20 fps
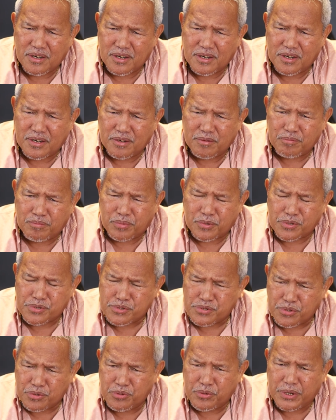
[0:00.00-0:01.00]
in
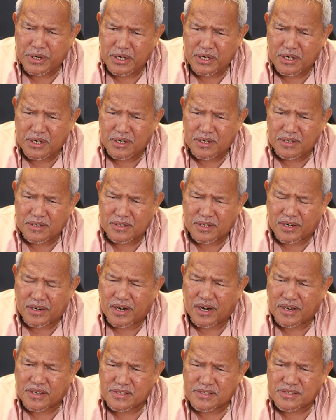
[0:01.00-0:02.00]
pursuing the
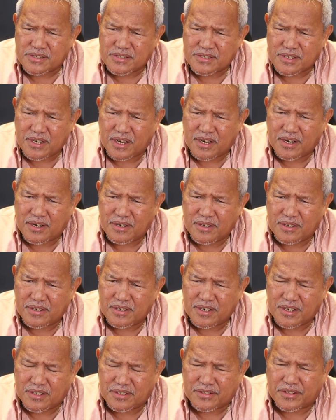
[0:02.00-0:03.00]
rights and
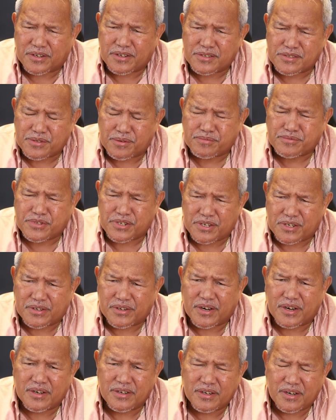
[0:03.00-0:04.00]
interests of
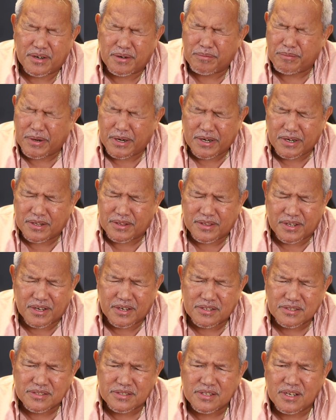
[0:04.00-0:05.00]
children. There are many
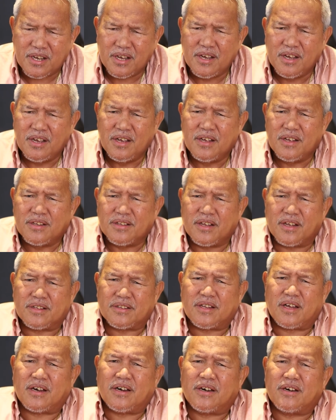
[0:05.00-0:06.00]
things that
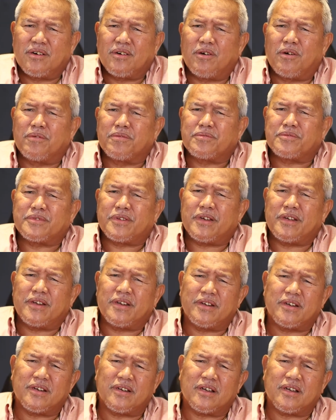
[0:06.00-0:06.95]
are often